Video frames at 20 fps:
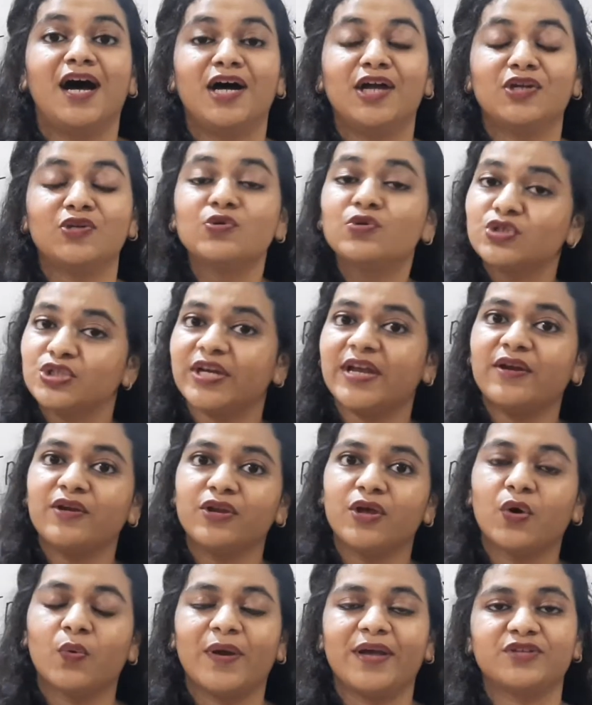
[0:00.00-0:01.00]
Do share in
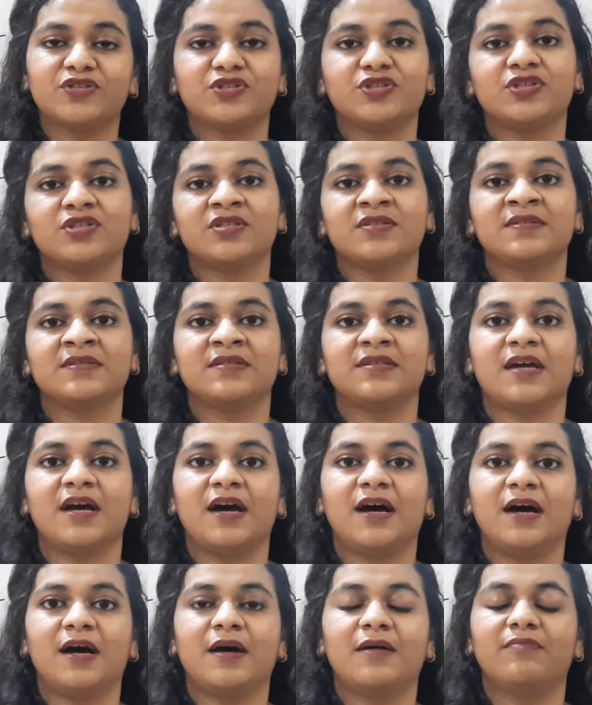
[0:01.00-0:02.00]
your questions,
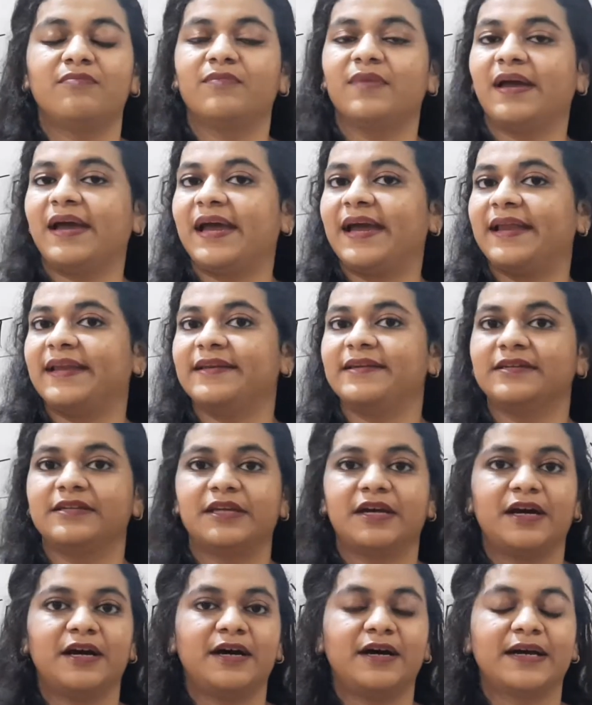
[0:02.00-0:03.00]
and
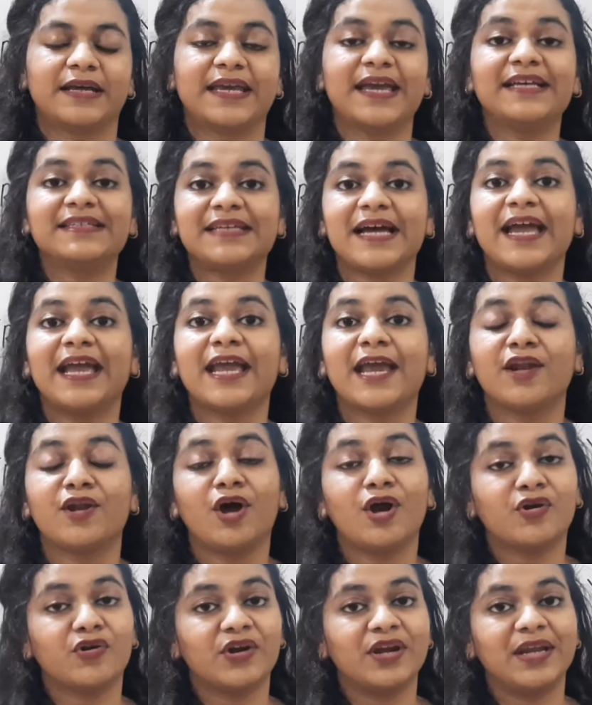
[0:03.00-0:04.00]
yes, I
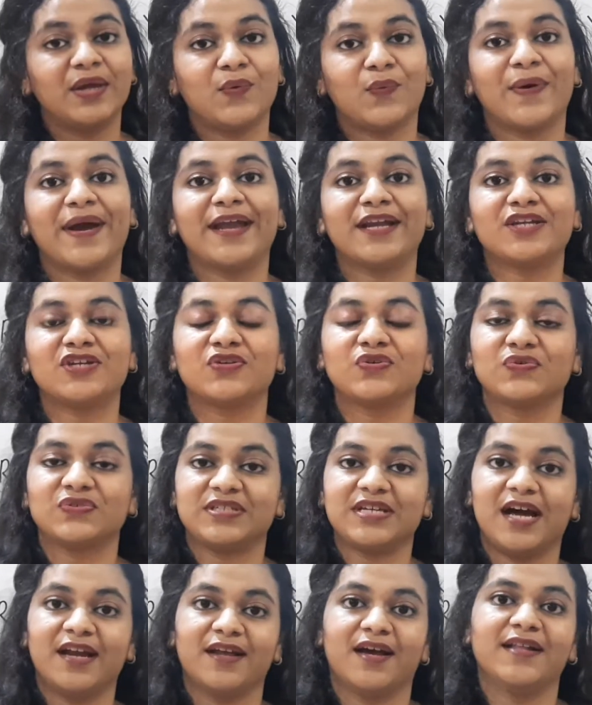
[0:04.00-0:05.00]
cannot really wait to
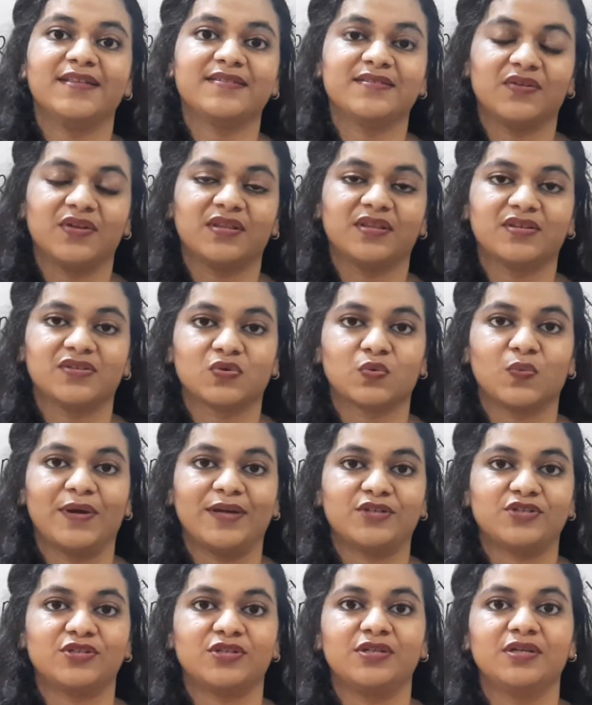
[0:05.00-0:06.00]
start answering this
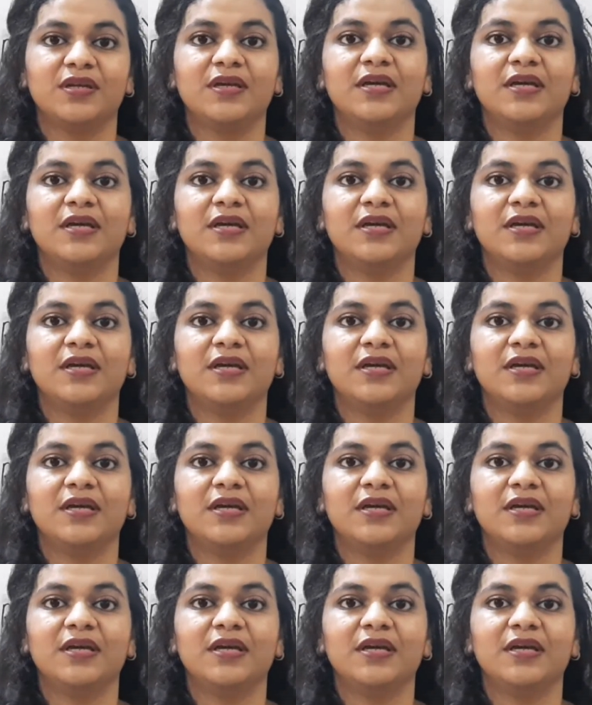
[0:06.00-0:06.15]
question.